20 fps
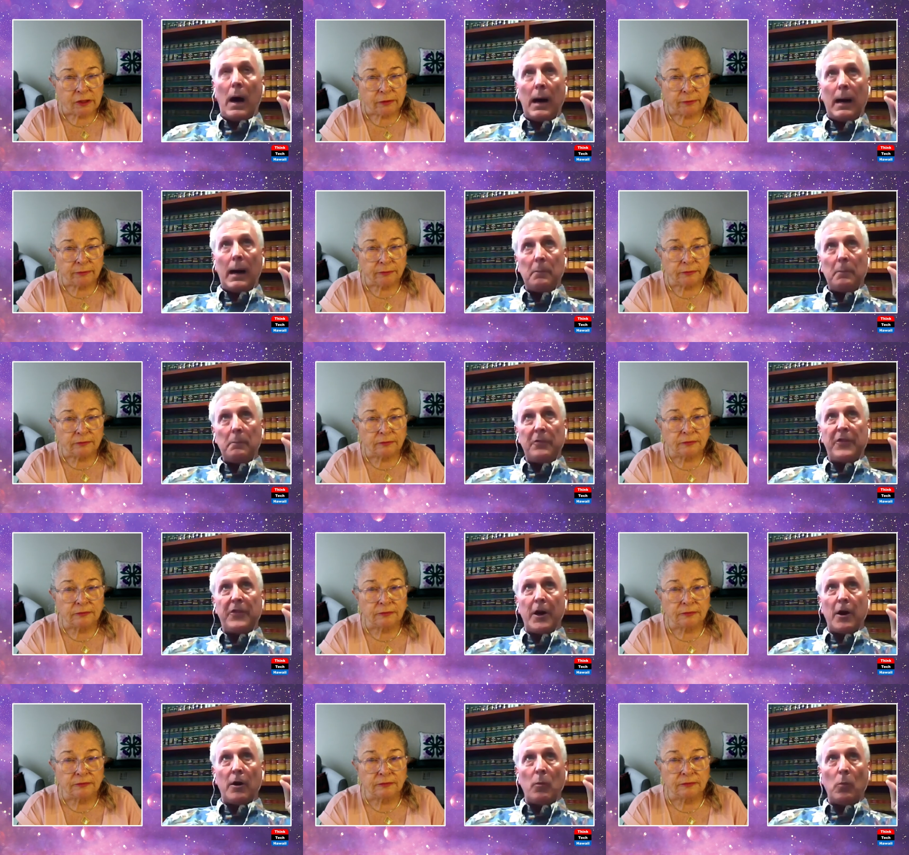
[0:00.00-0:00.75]

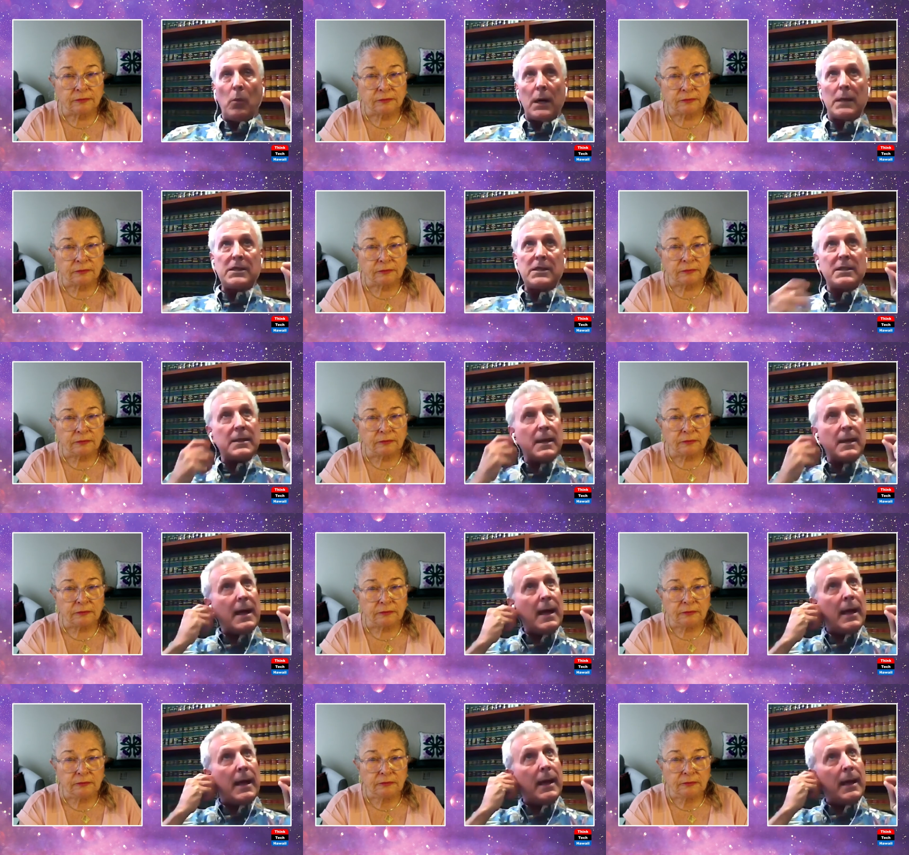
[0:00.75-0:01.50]
Speaker 1: um, there
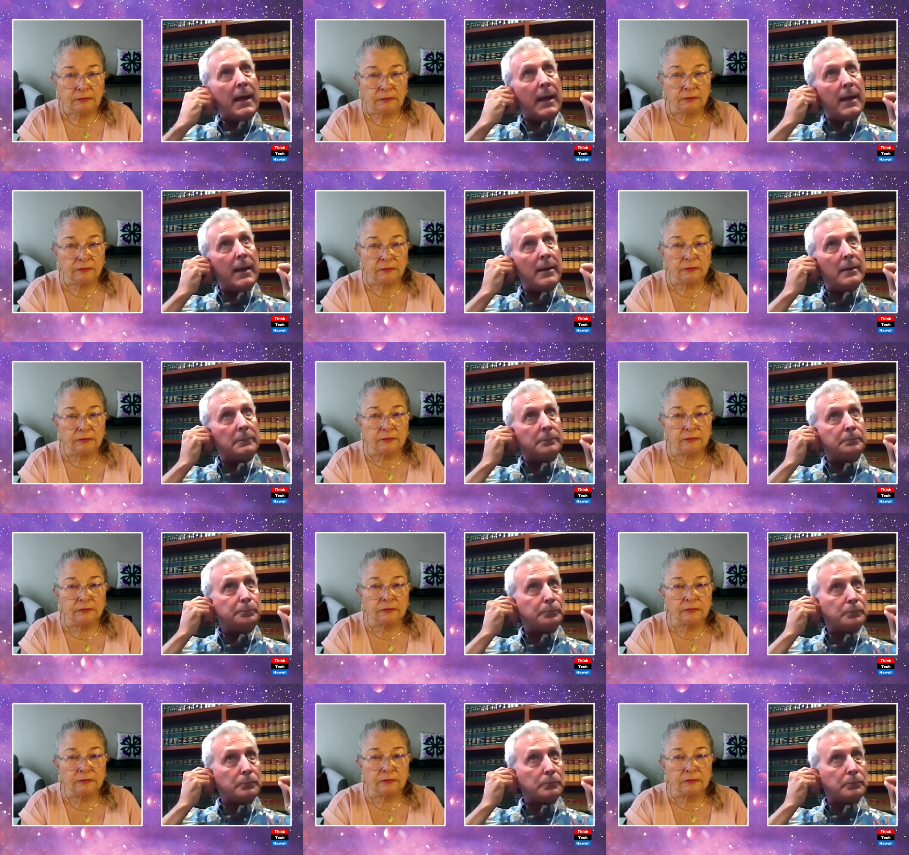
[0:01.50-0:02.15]
was a